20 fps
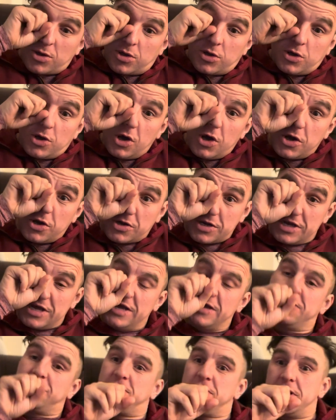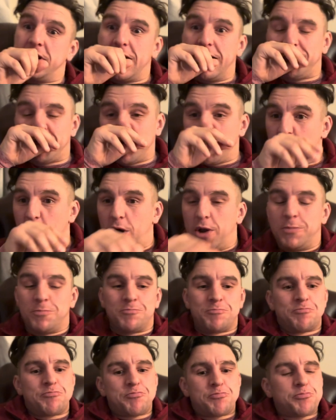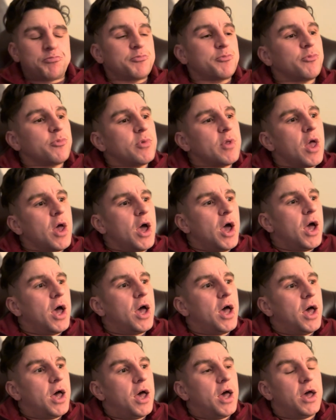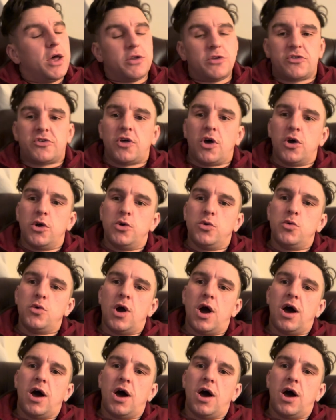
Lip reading: Good evening, everyone. So